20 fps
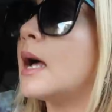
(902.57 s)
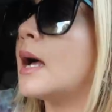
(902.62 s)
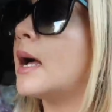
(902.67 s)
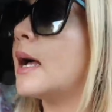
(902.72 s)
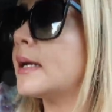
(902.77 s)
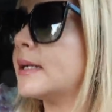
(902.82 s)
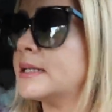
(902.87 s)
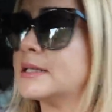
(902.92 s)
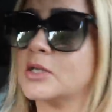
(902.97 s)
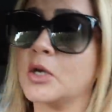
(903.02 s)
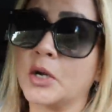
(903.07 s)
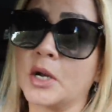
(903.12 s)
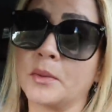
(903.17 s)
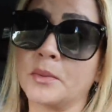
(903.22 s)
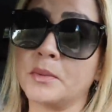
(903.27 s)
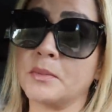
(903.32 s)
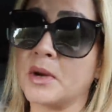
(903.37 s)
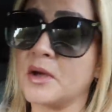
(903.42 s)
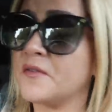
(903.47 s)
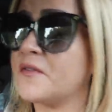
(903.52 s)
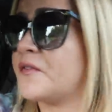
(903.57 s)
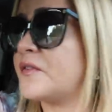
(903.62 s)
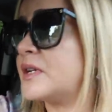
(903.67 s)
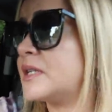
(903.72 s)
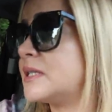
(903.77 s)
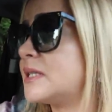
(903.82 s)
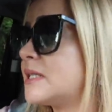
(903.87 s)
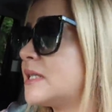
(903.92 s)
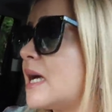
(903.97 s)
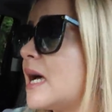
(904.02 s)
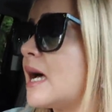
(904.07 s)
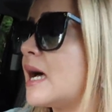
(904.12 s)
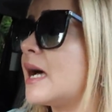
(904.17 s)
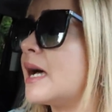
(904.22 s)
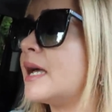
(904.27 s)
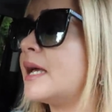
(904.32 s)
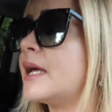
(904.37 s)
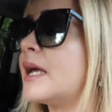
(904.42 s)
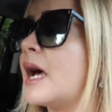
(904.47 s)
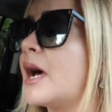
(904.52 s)
and it's gonna be my first
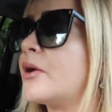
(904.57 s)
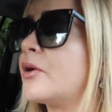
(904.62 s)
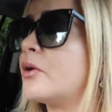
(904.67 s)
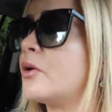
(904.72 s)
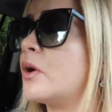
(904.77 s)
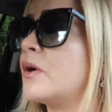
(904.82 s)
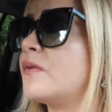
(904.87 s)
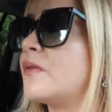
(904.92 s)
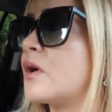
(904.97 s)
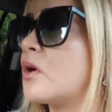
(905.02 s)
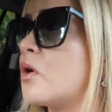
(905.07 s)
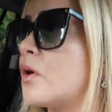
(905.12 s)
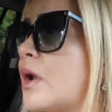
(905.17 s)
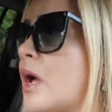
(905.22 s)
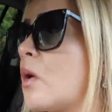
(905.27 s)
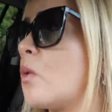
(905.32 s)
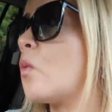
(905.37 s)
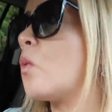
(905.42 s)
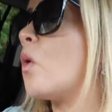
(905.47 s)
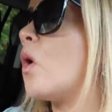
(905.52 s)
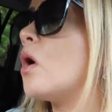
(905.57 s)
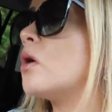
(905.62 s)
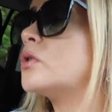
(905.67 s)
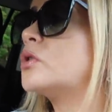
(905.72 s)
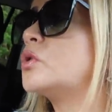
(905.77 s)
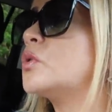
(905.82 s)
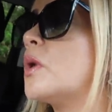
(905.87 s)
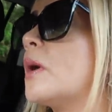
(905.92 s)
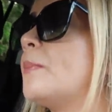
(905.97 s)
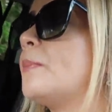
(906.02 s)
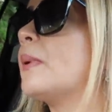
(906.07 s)
time. I don't know if they're gonna walk to a